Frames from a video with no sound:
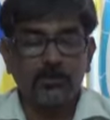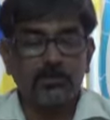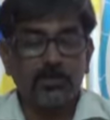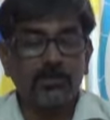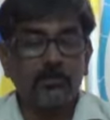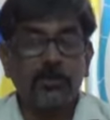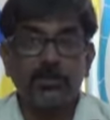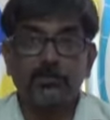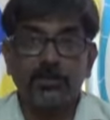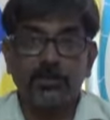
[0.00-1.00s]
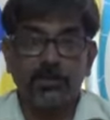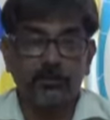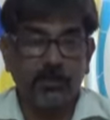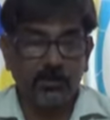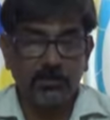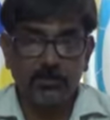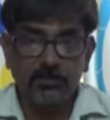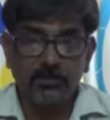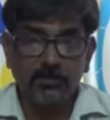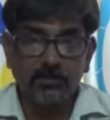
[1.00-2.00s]
Usually the base plate comes like
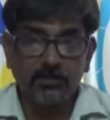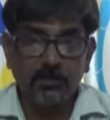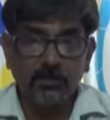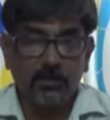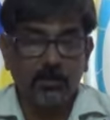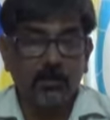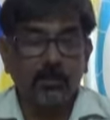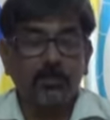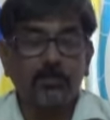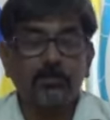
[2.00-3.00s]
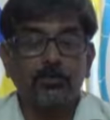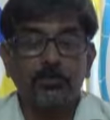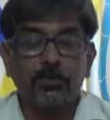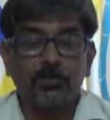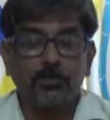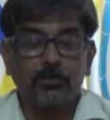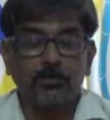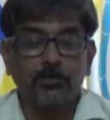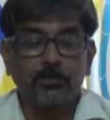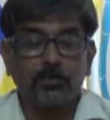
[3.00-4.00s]
this. You need to
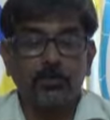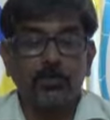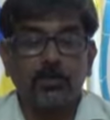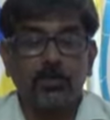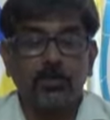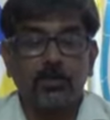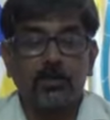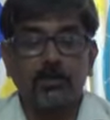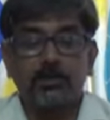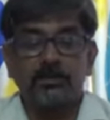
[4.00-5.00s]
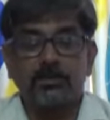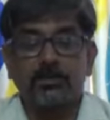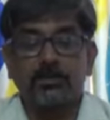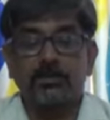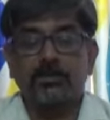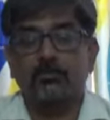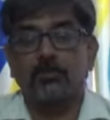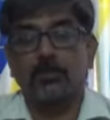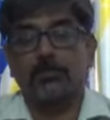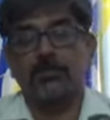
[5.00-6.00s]
release it
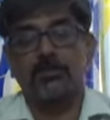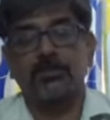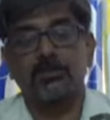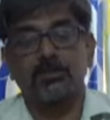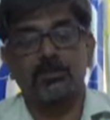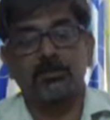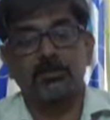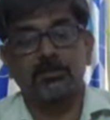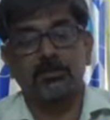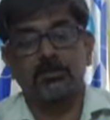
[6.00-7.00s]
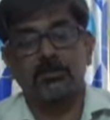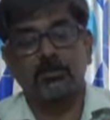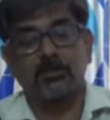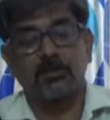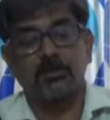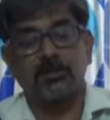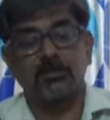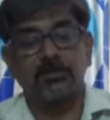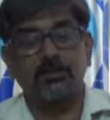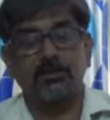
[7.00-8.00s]
by pressing this. You can release
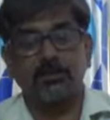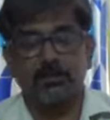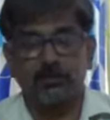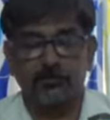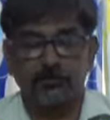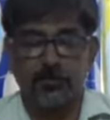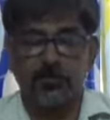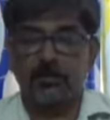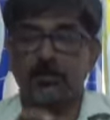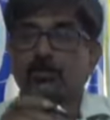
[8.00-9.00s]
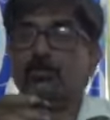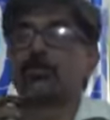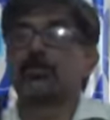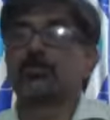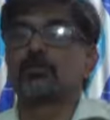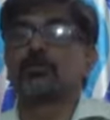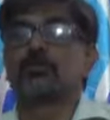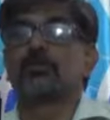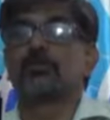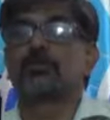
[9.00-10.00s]
it. Now
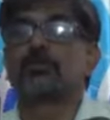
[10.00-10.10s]
you